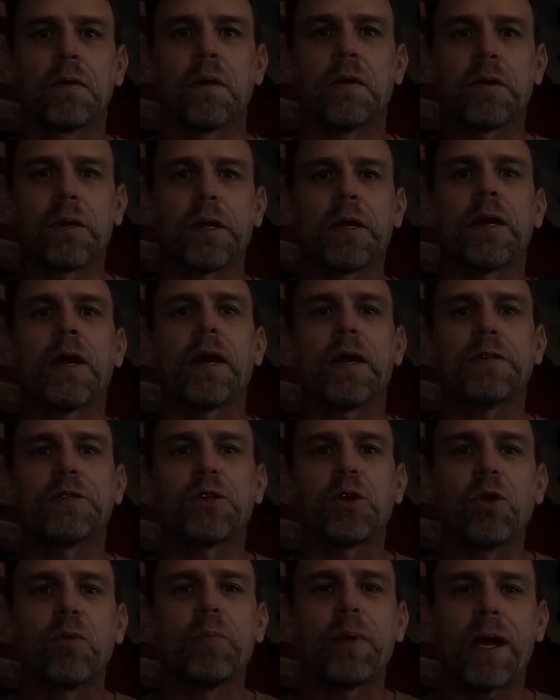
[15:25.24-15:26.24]
All right, guys,
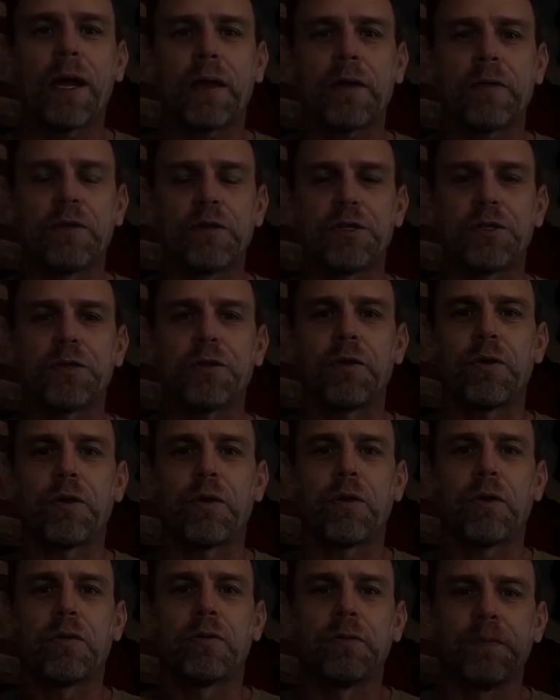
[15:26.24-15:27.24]
so back in the
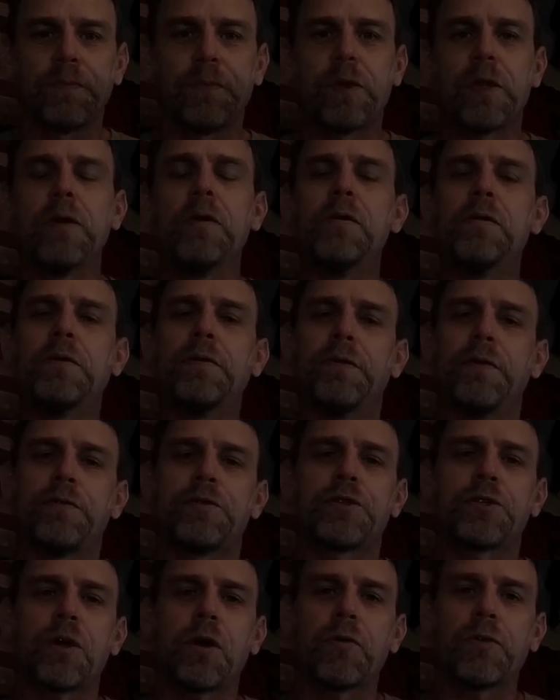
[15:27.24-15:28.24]
studio, you
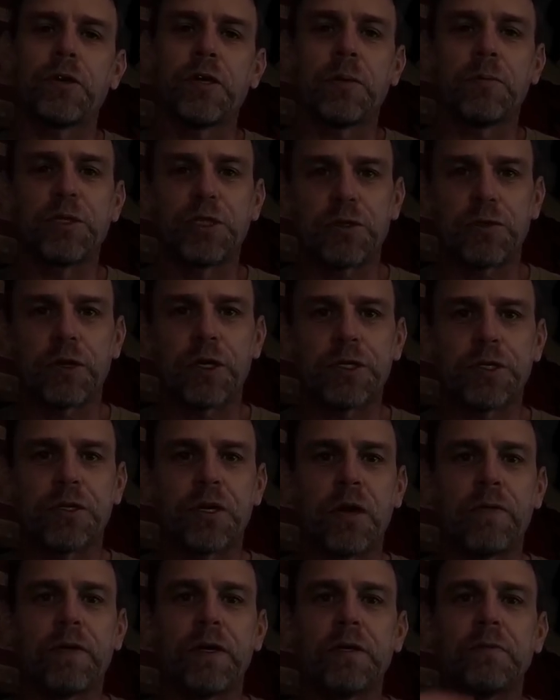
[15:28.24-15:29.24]
saw the
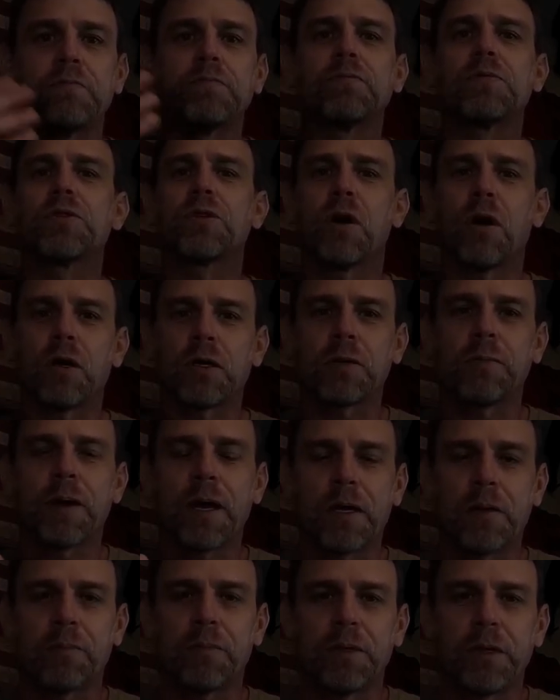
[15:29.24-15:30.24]
demonstration of it, talked
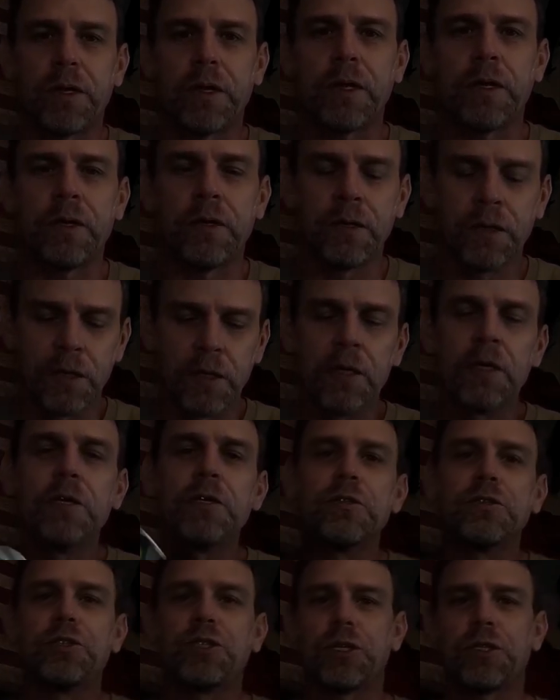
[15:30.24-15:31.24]
about it plenty.
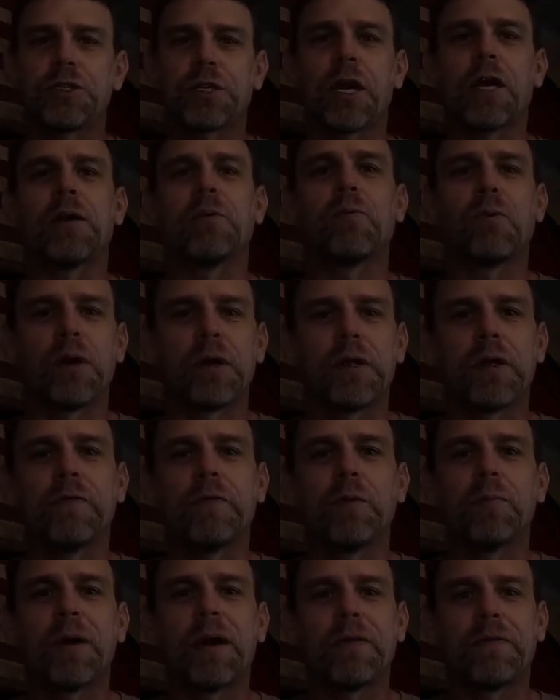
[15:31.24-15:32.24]
Just kind of want to give
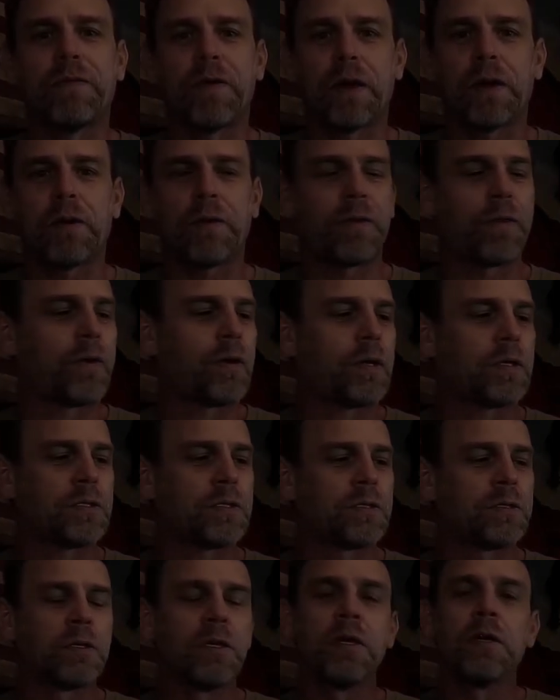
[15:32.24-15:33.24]
you my final
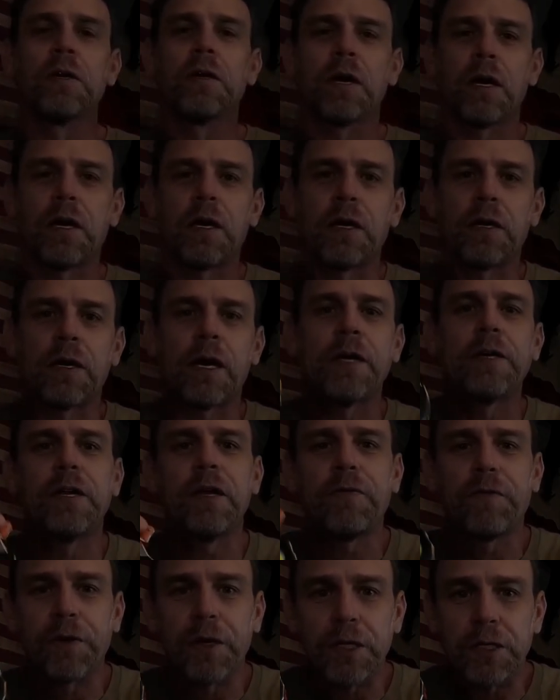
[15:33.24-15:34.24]
thoughts. I
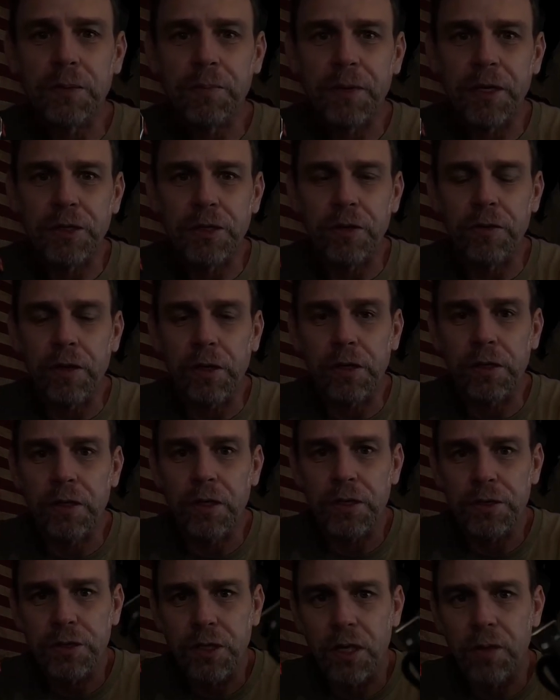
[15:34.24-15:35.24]
did forget to mention that it
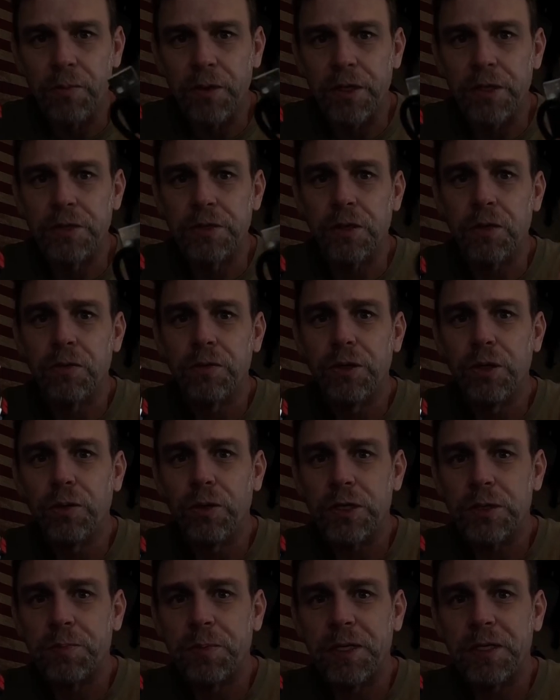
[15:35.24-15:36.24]
does come with its own
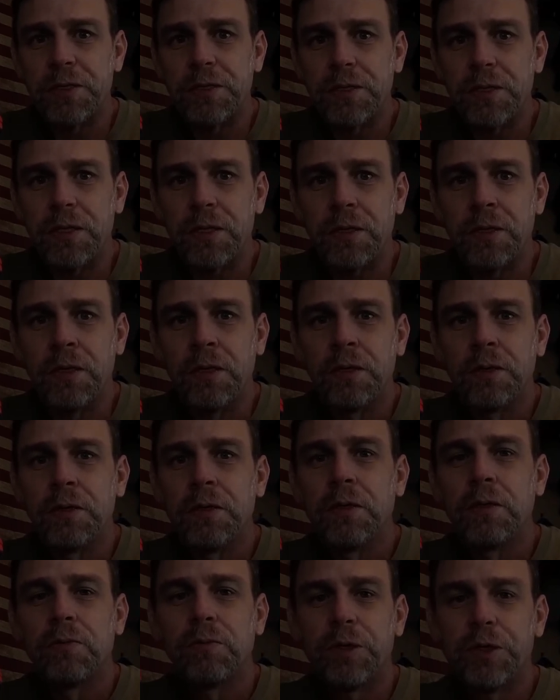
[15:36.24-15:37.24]
USB-C
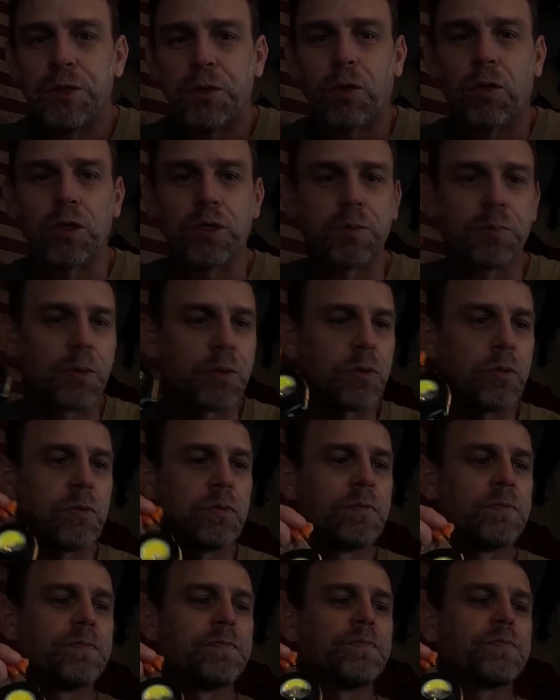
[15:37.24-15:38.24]

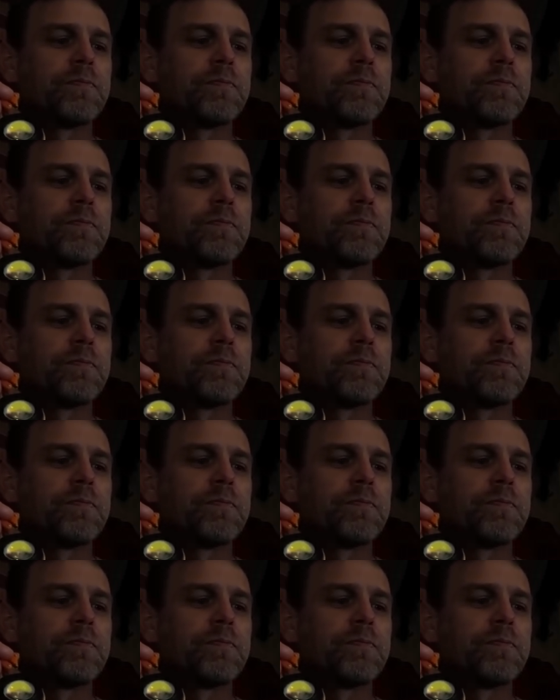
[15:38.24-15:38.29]
rechargeable